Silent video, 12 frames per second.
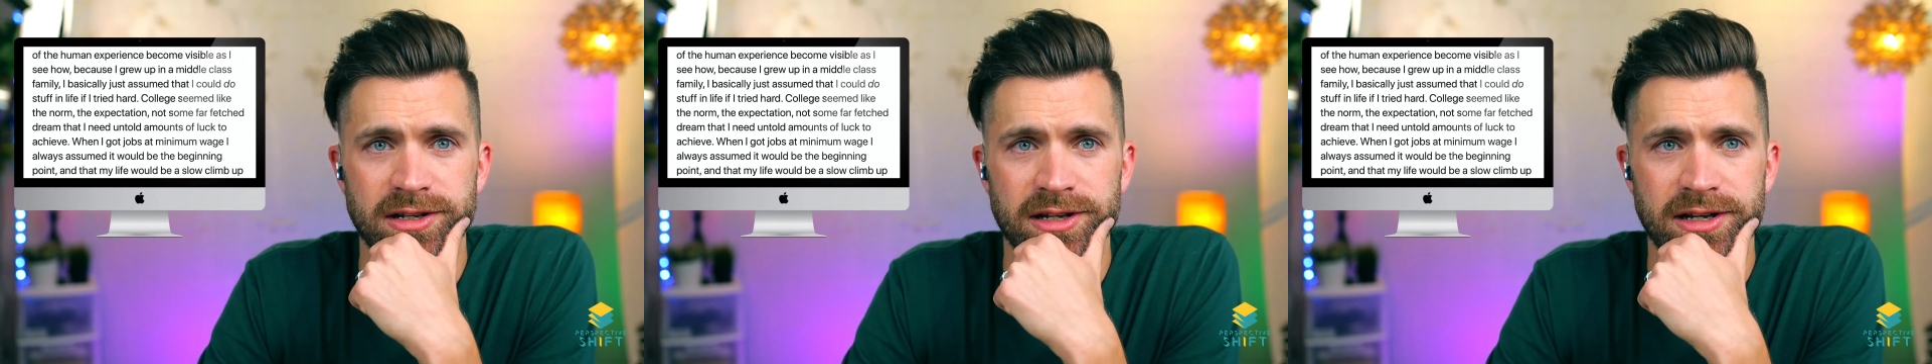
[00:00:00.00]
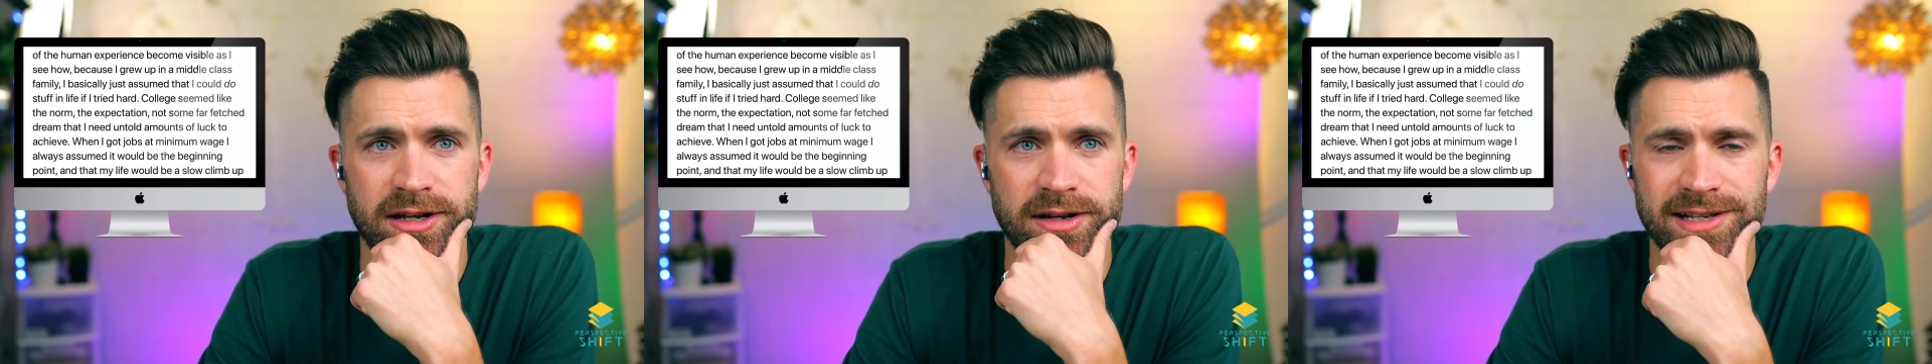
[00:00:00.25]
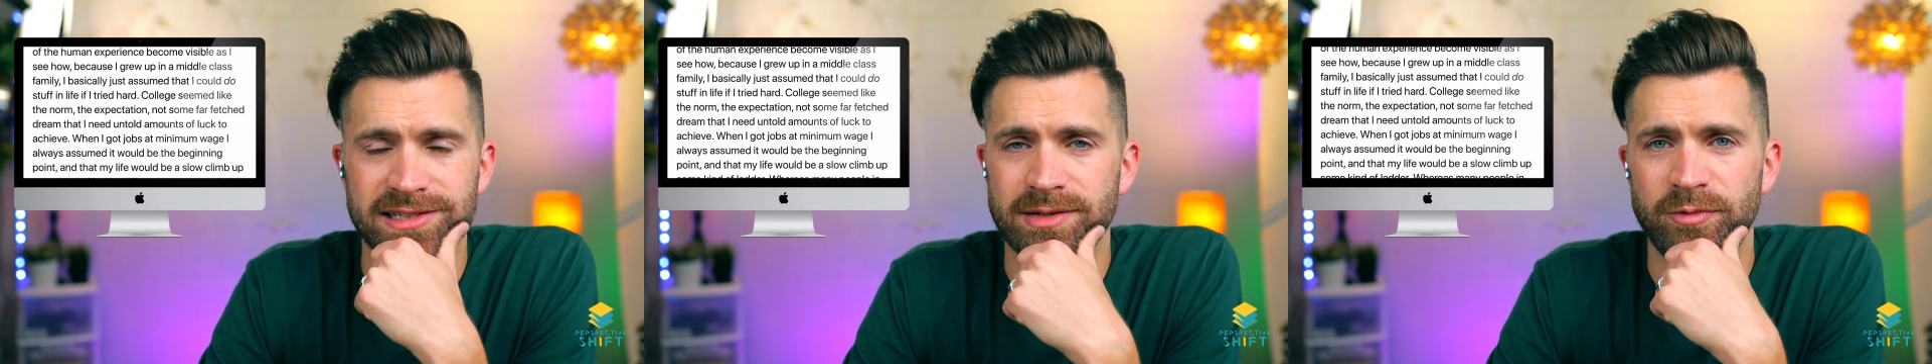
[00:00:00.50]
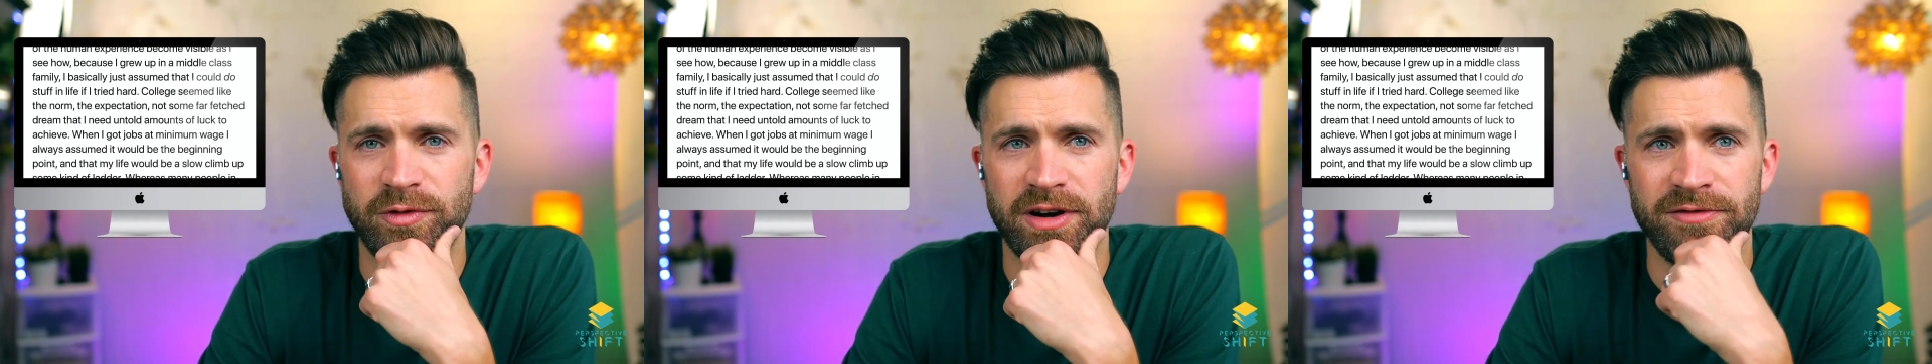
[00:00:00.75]
Not
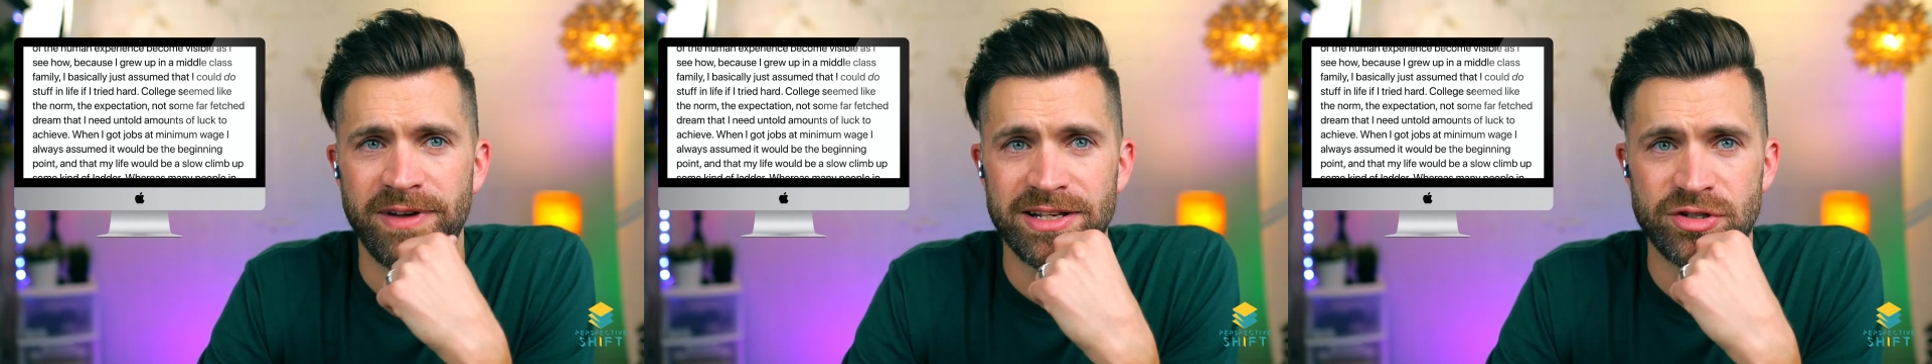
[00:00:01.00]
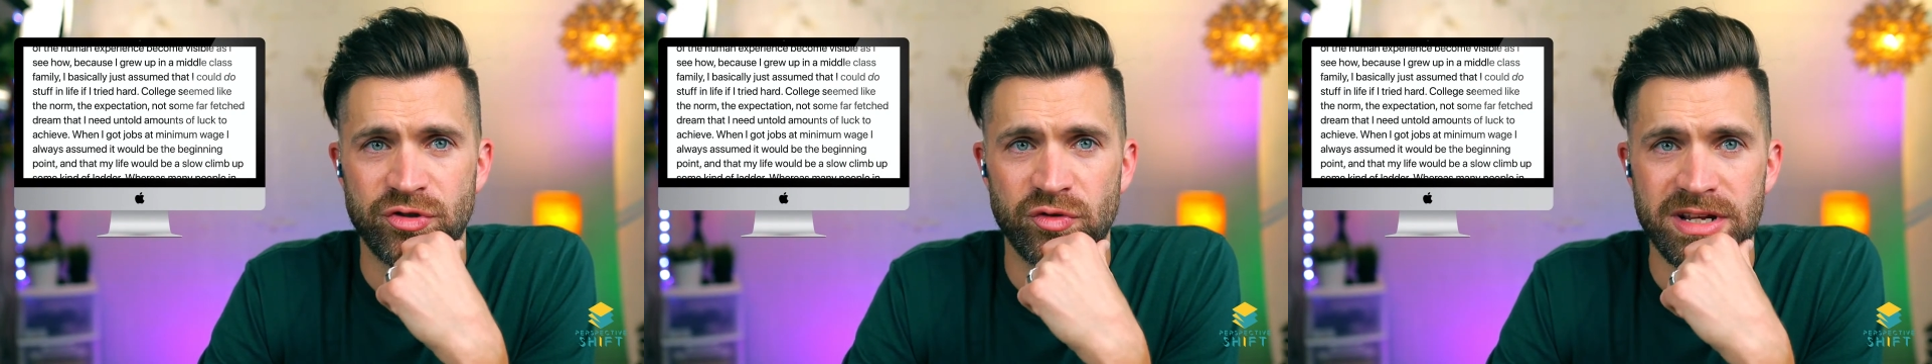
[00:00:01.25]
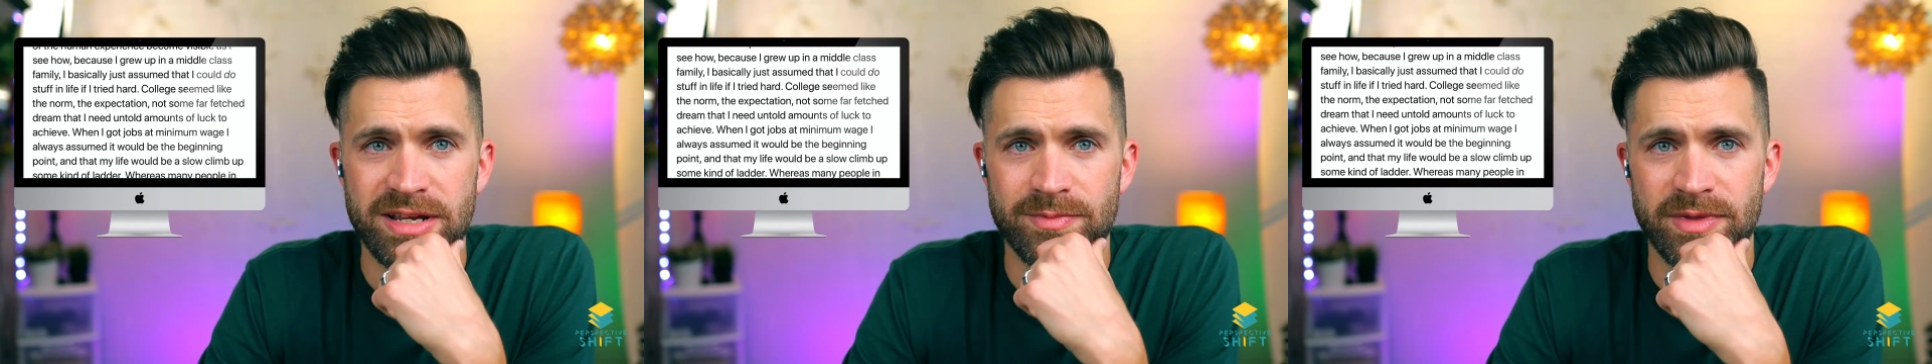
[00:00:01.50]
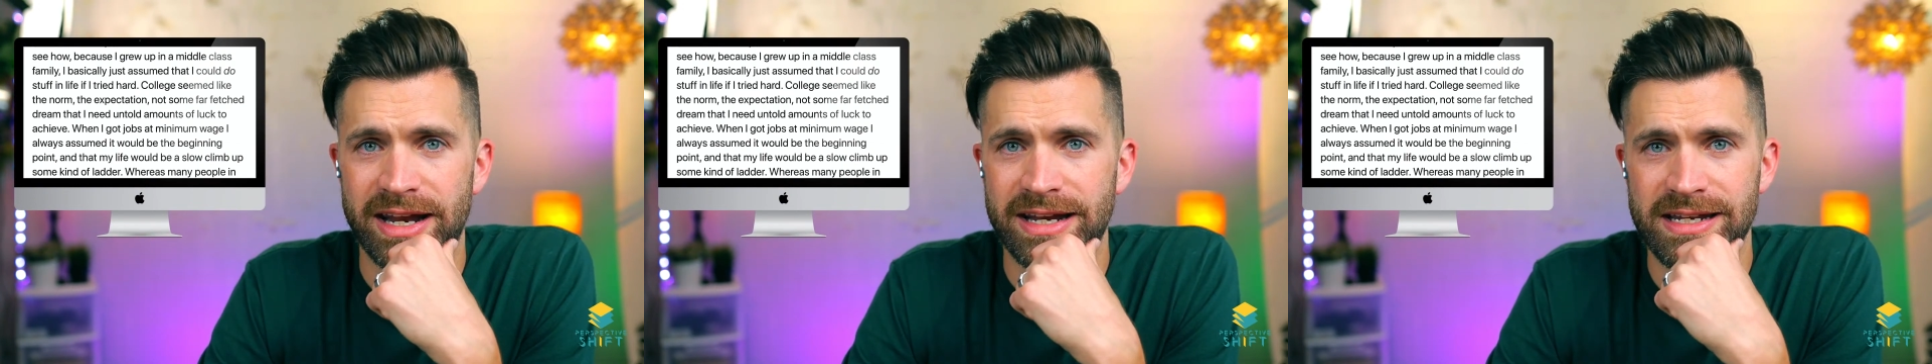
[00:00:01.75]
some far-fetched dream that I